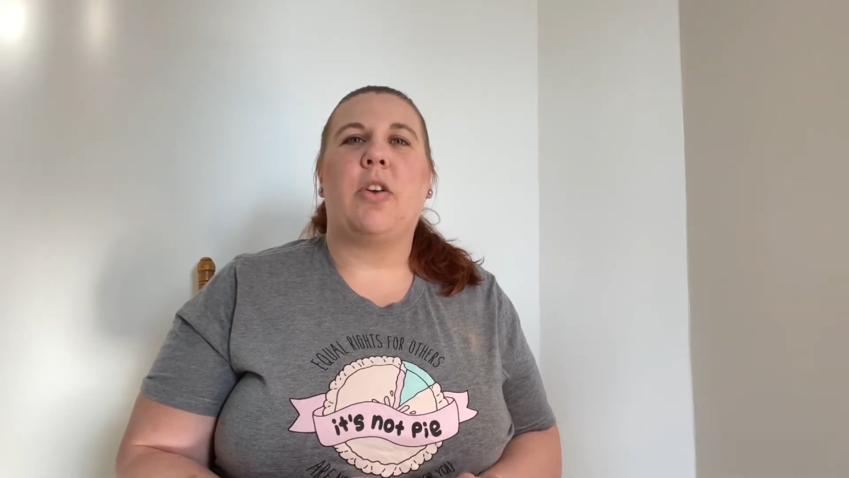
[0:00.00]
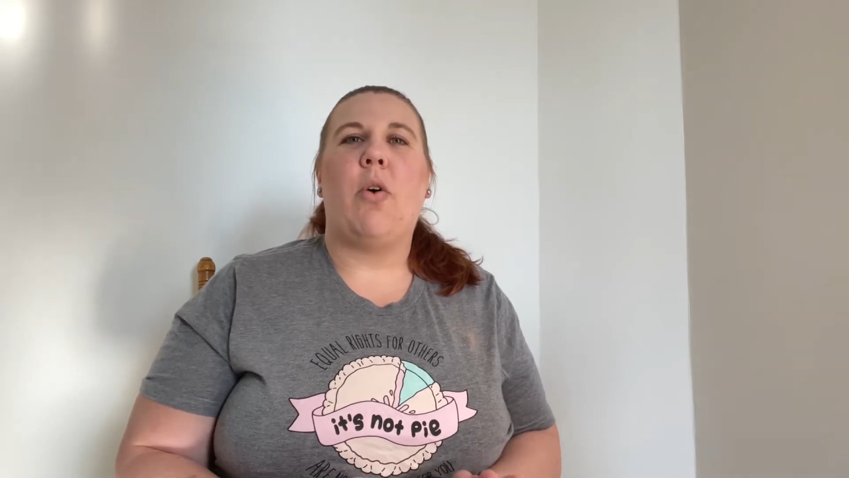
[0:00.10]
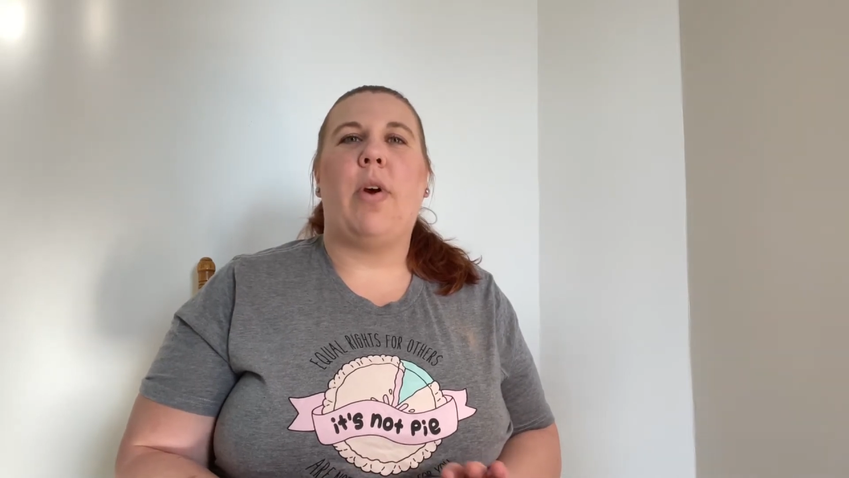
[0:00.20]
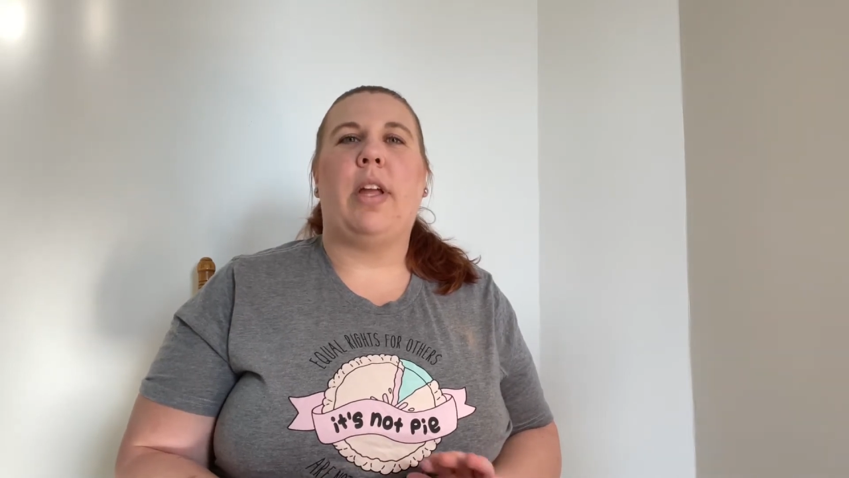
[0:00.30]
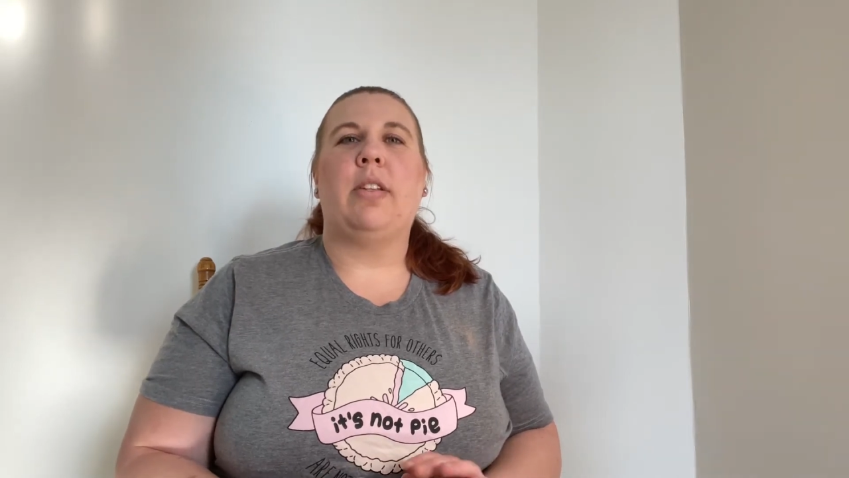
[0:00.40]

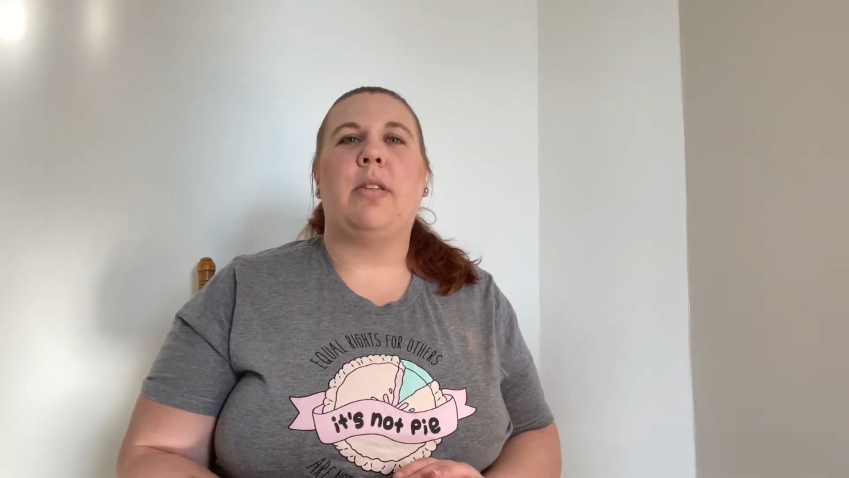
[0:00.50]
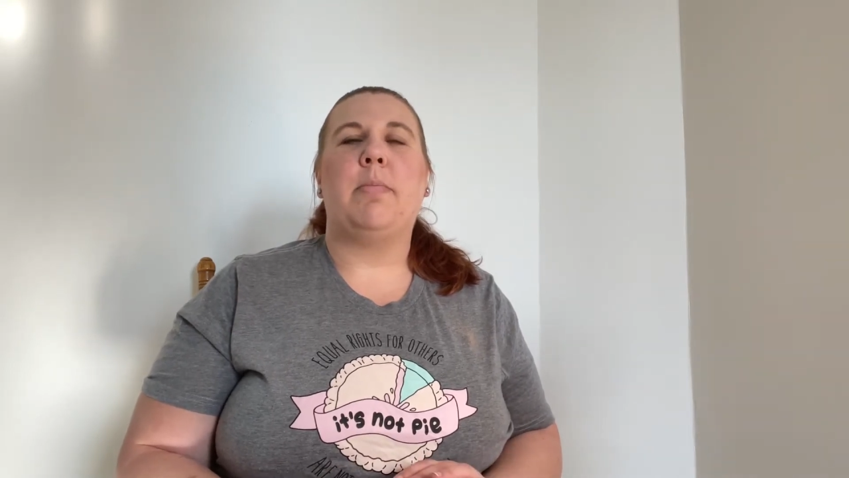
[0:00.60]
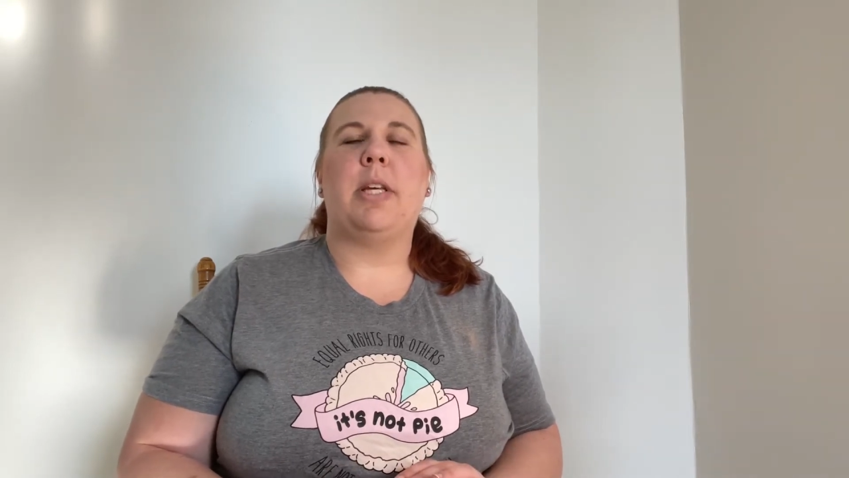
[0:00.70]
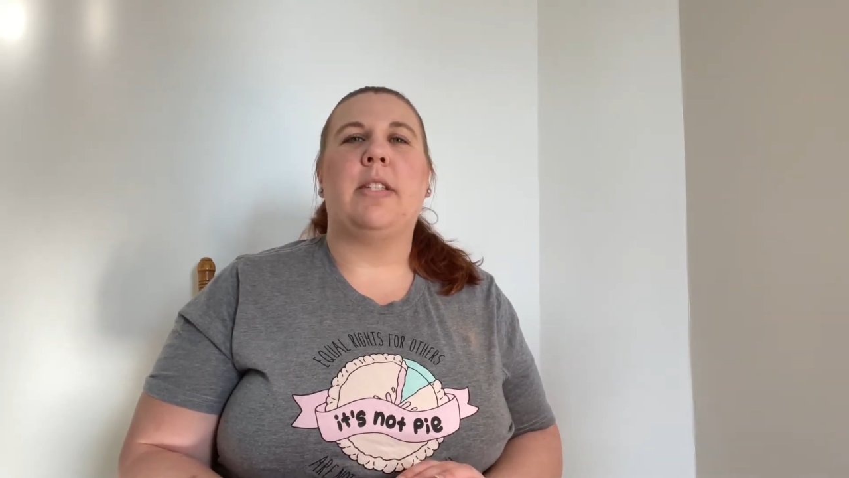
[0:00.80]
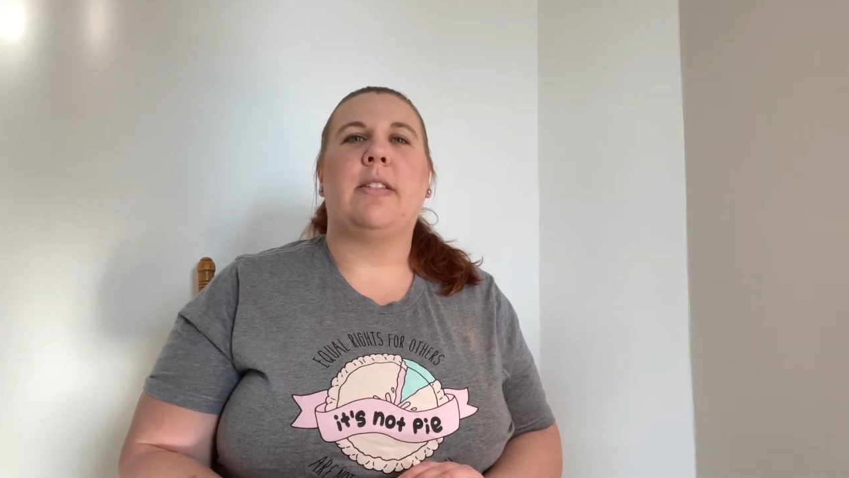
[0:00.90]
going to
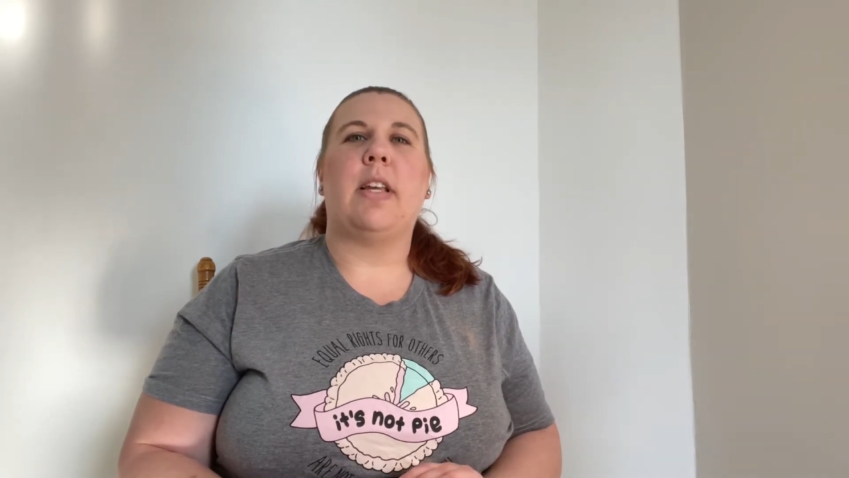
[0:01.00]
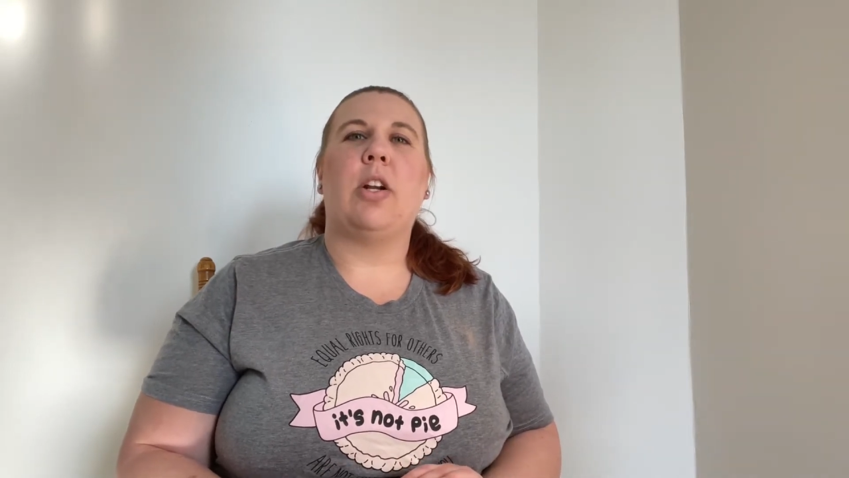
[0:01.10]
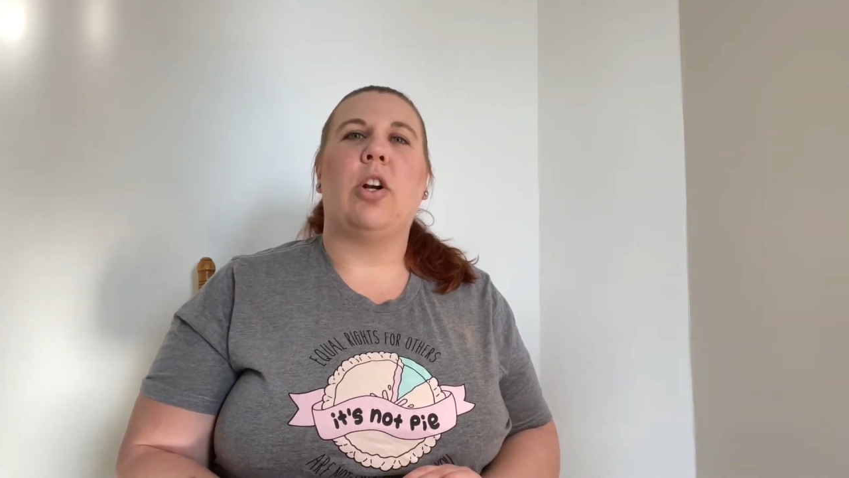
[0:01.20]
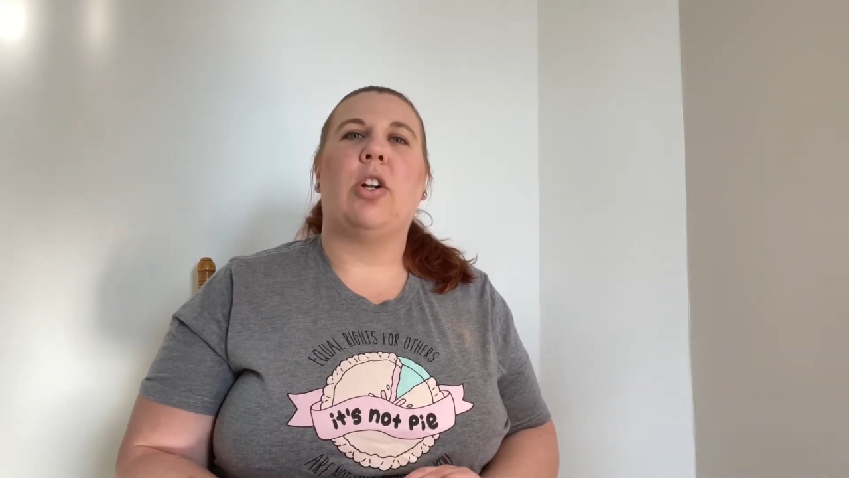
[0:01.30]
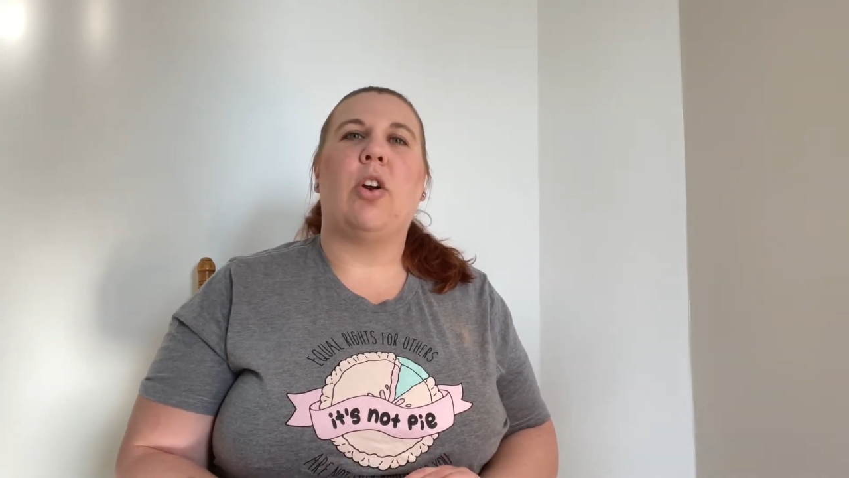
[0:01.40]
be centered